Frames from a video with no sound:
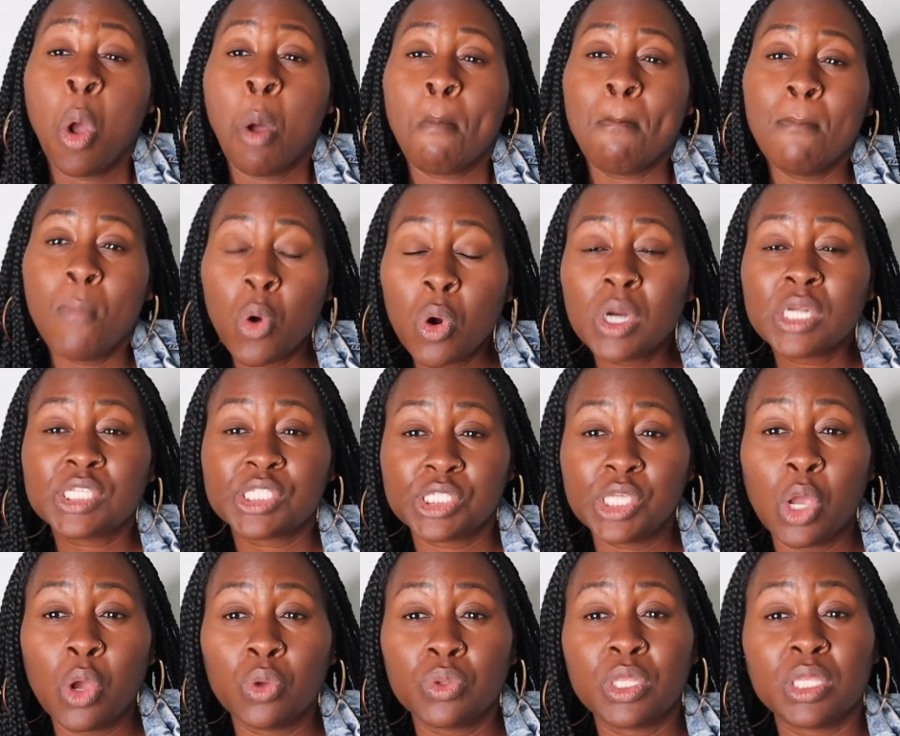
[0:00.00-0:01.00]
more
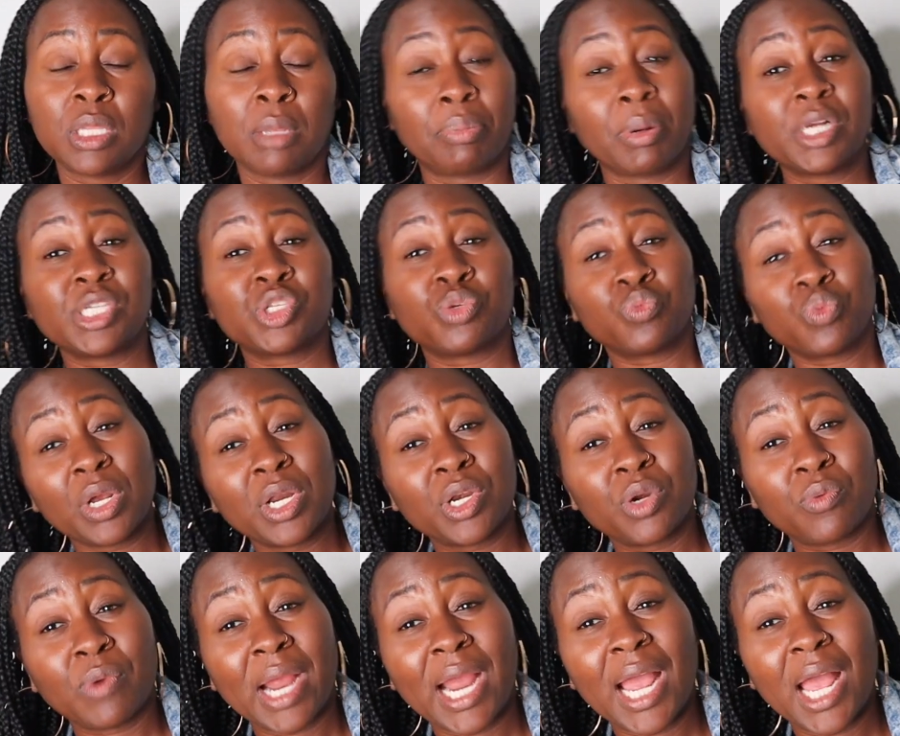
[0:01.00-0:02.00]
so than the person running
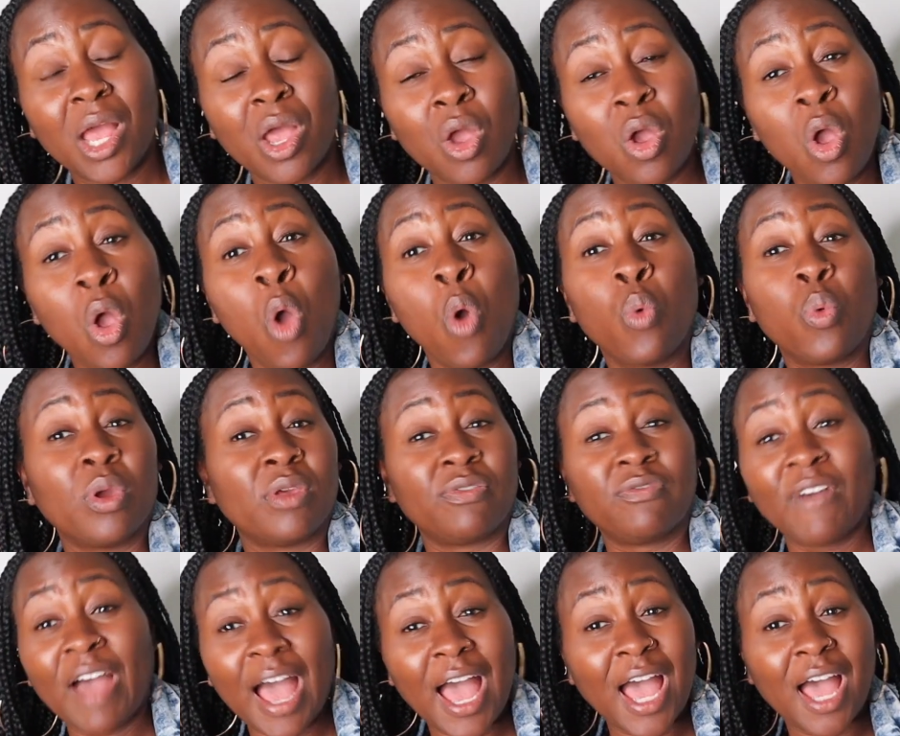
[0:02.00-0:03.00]
around with
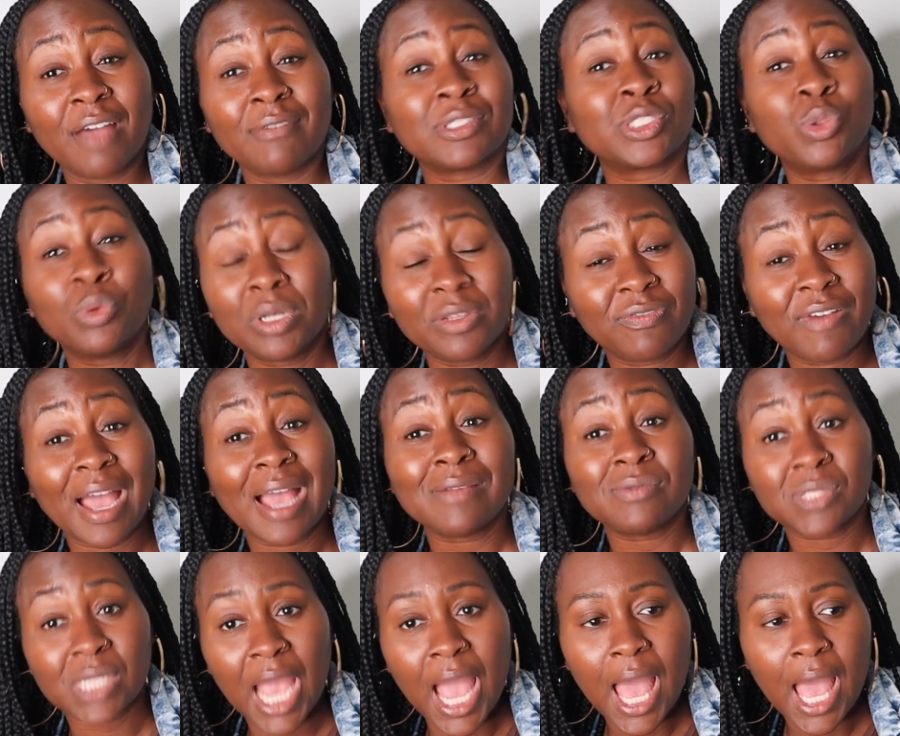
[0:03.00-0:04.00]
5 or
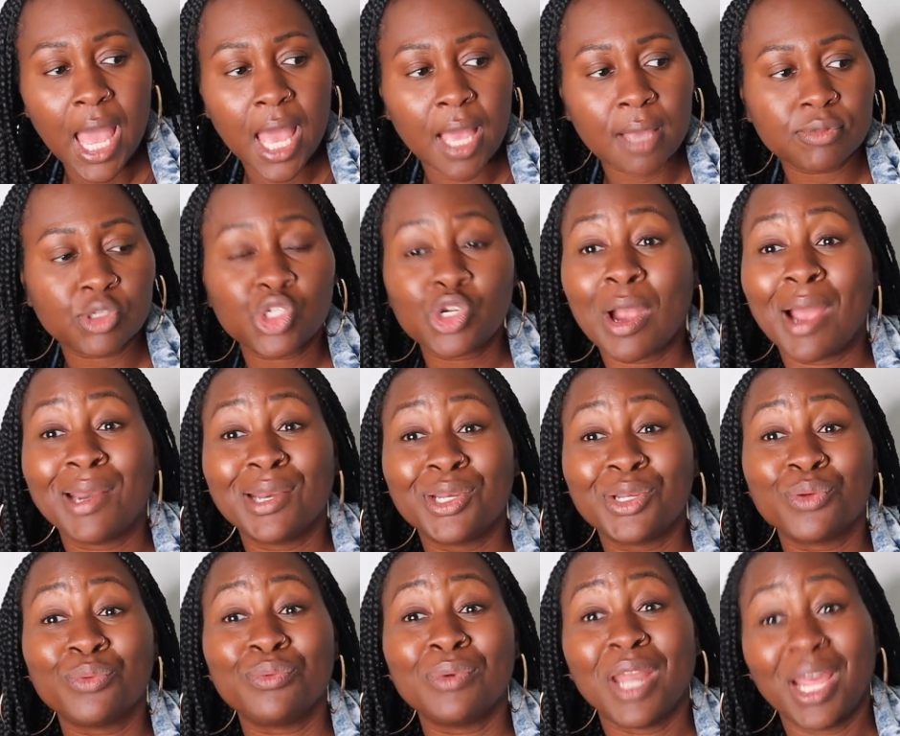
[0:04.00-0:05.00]
25 jobs trying to
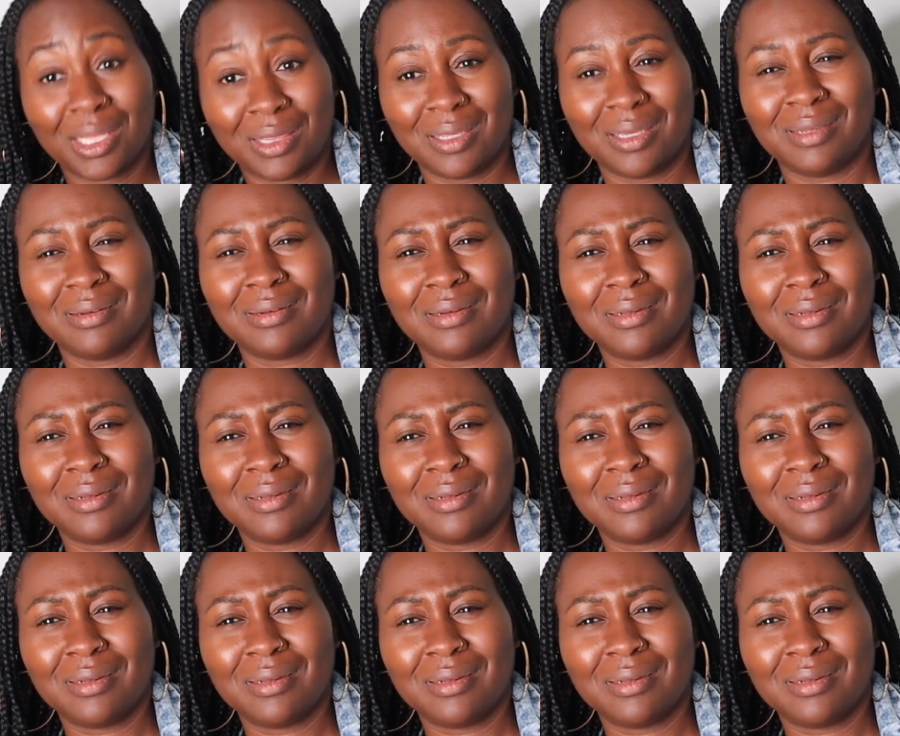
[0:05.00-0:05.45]
do nothing.